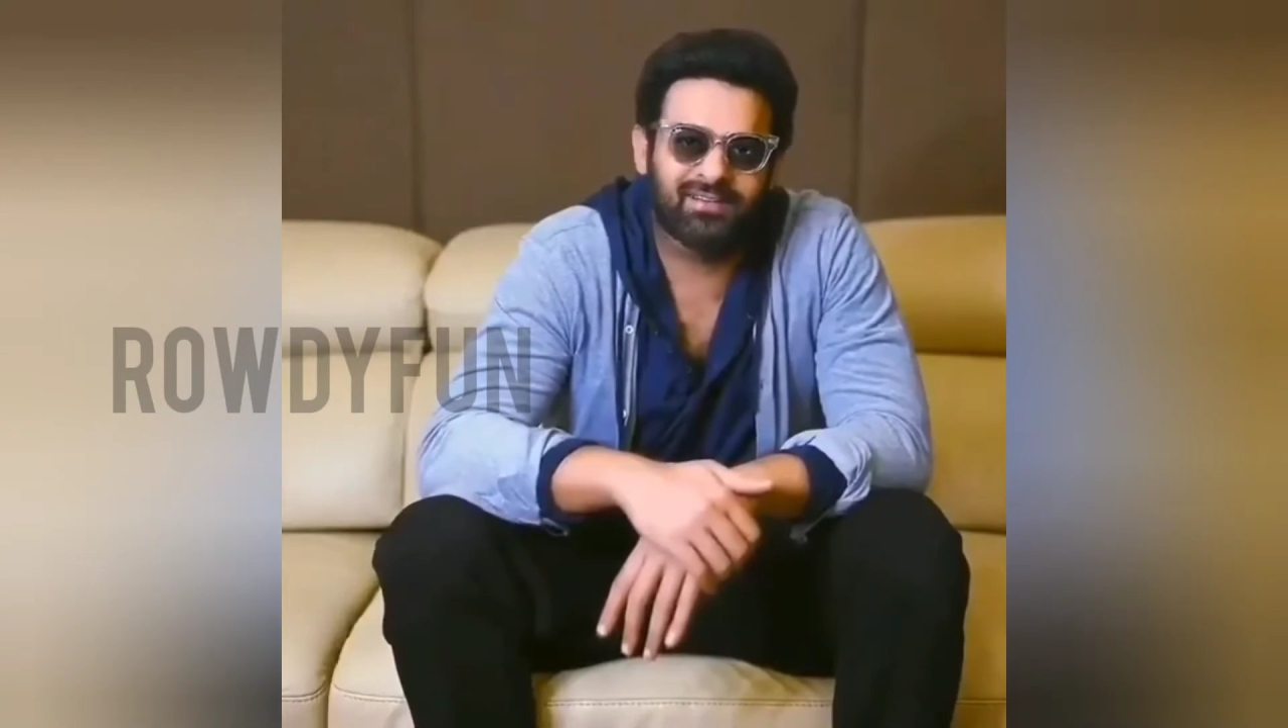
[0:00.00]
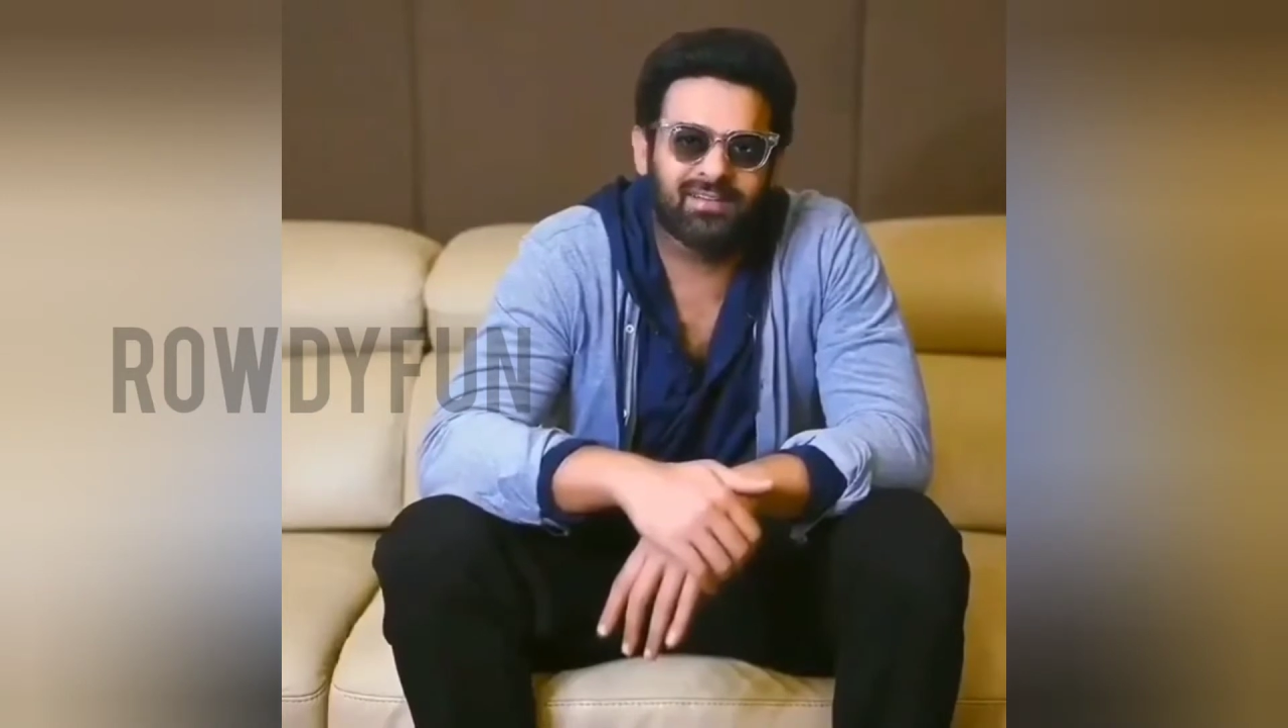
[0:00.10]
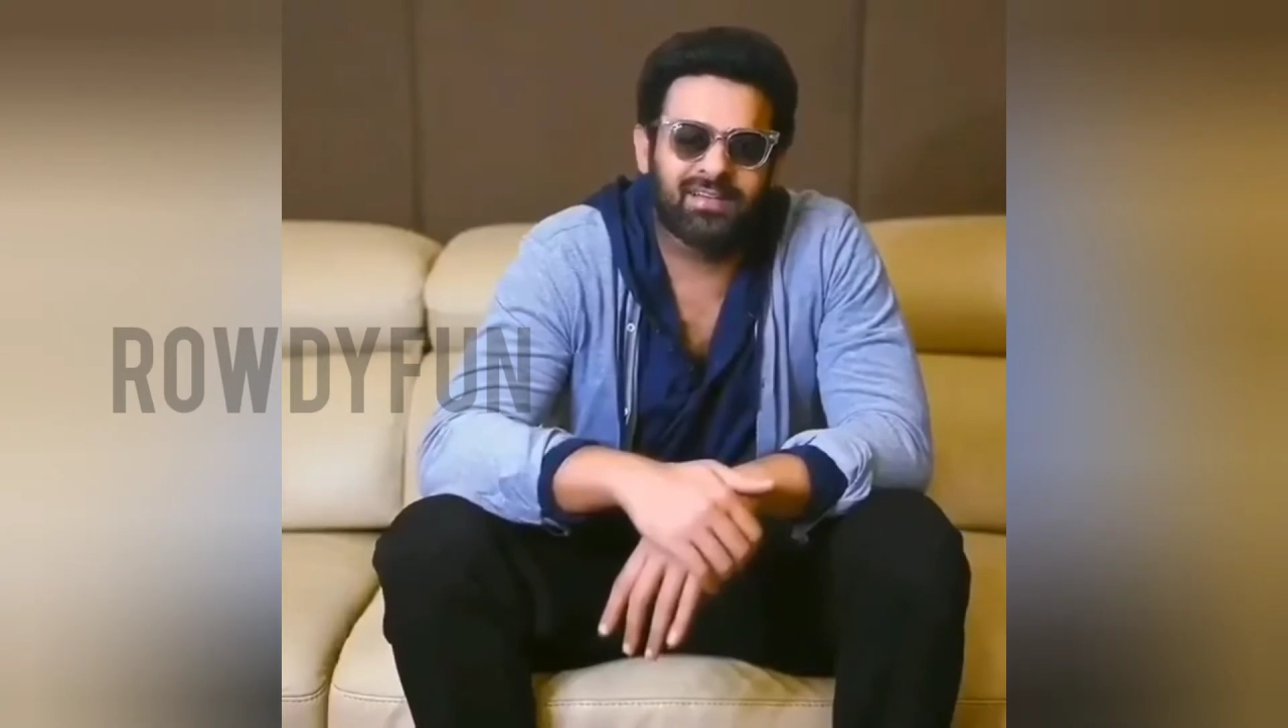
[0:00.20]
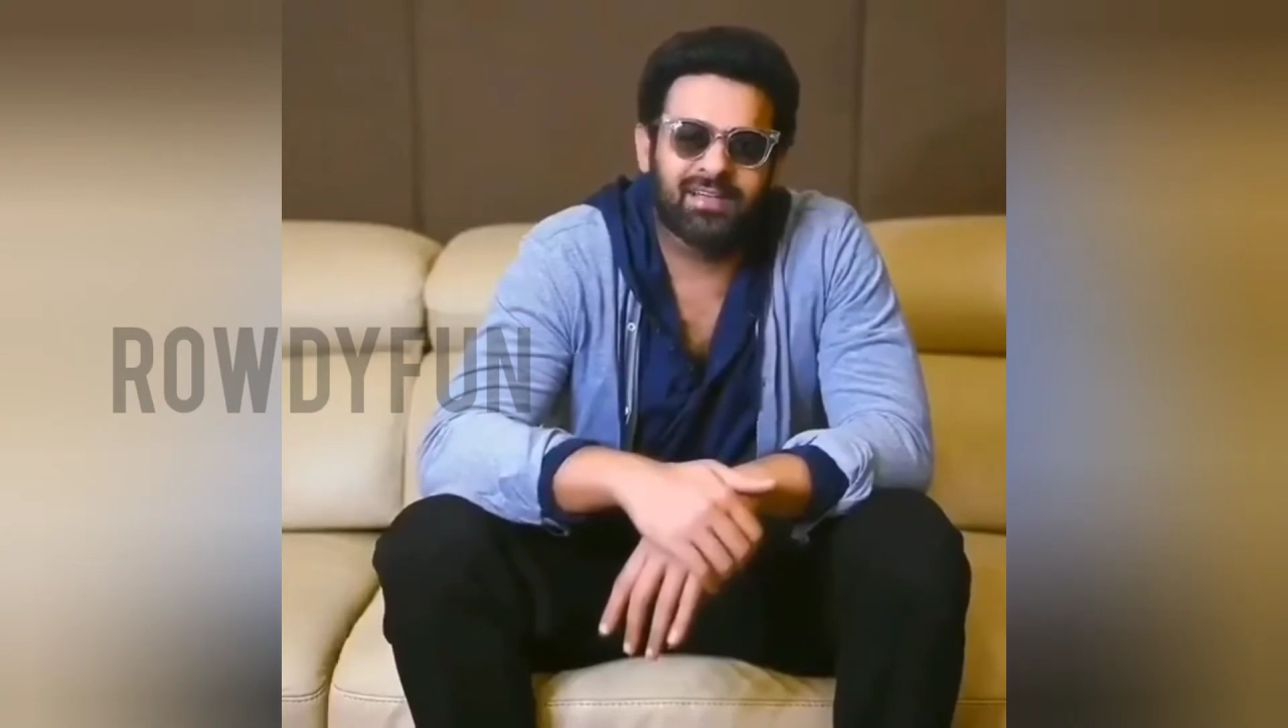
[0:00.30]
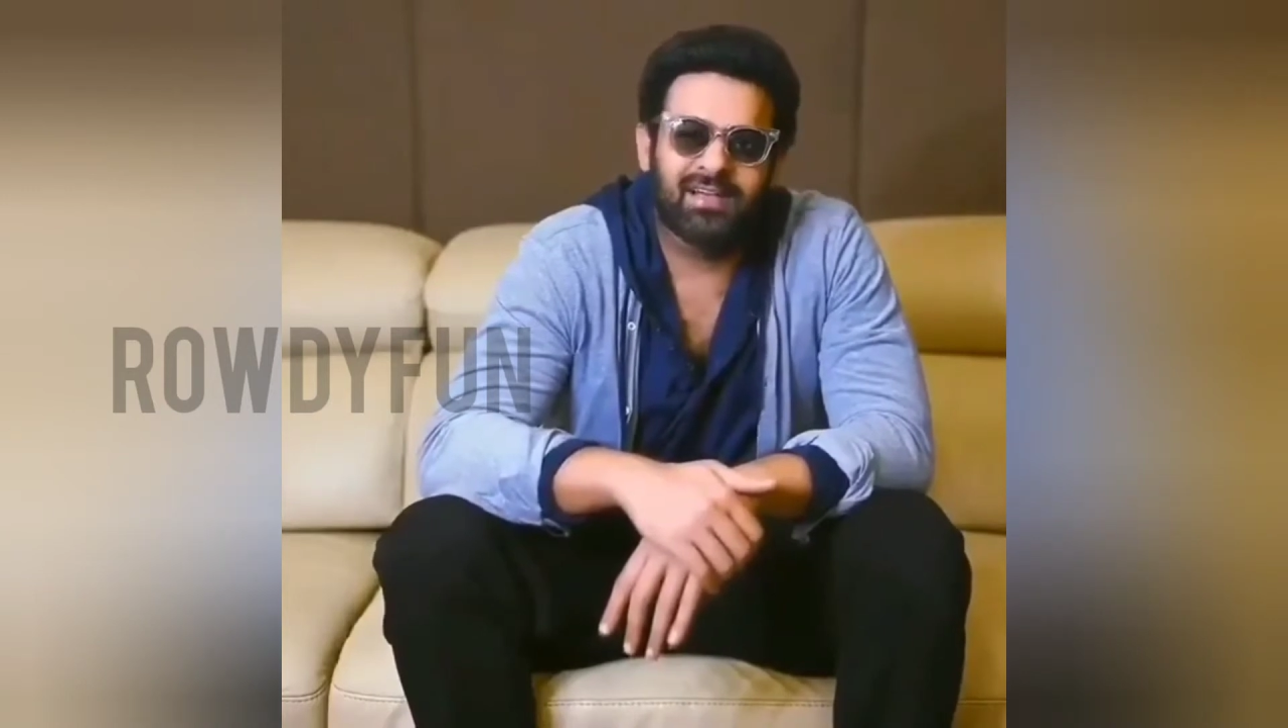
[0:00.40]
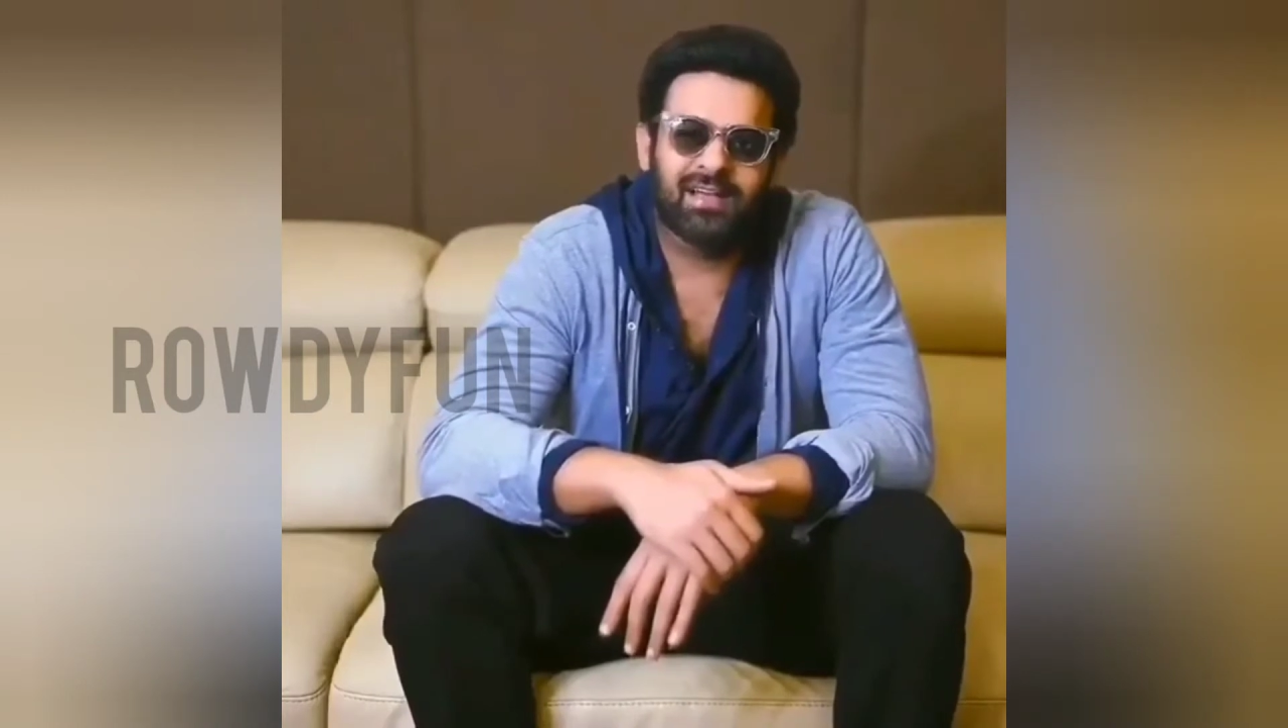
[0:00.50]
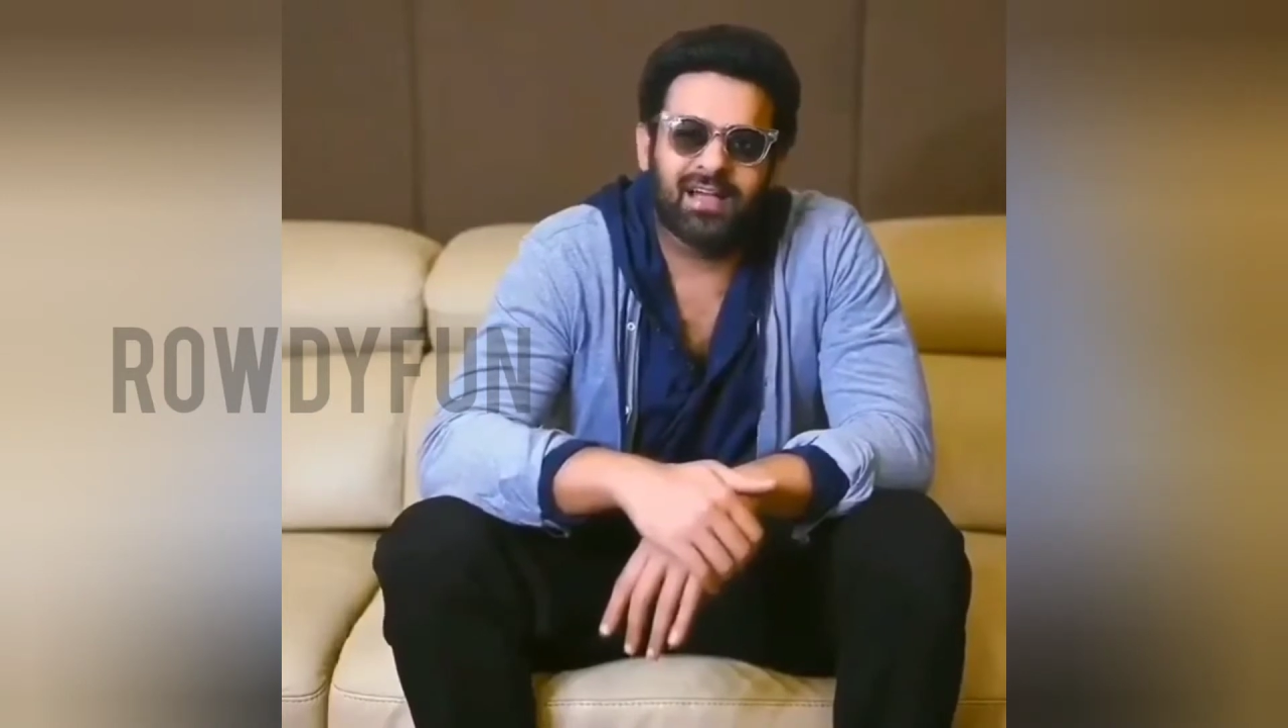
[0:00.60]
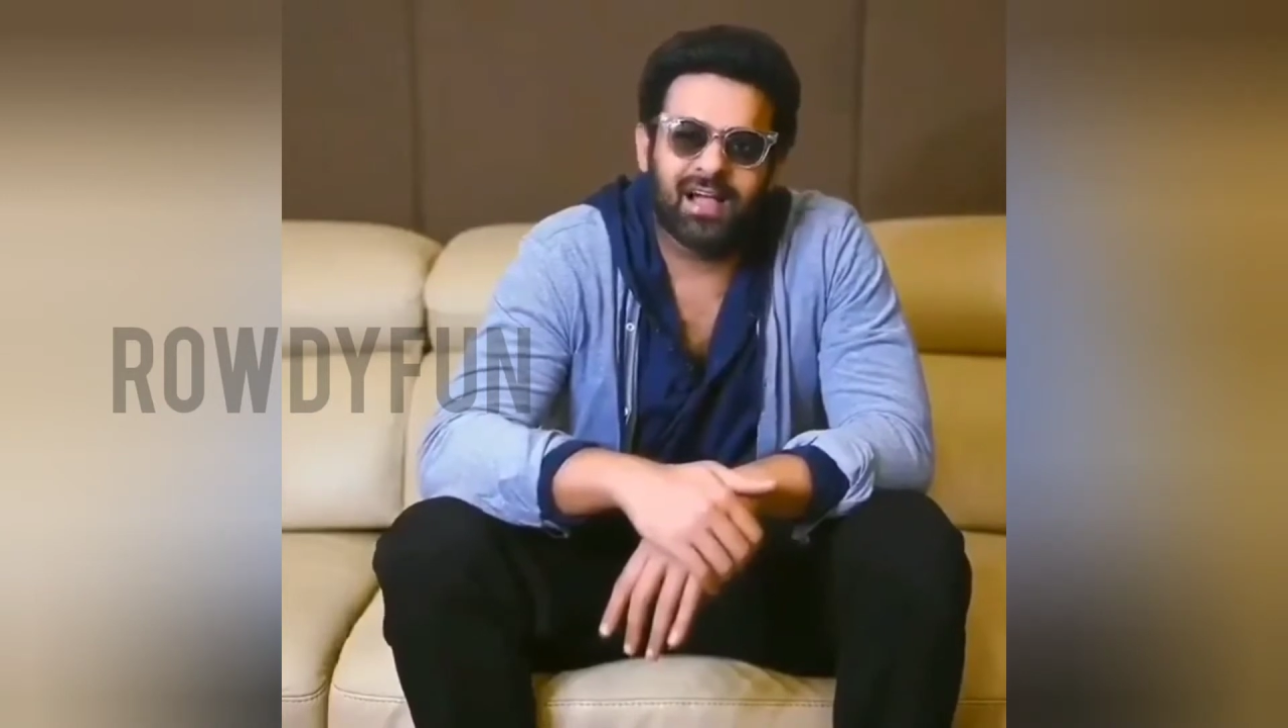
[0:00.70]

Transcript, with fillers: and again.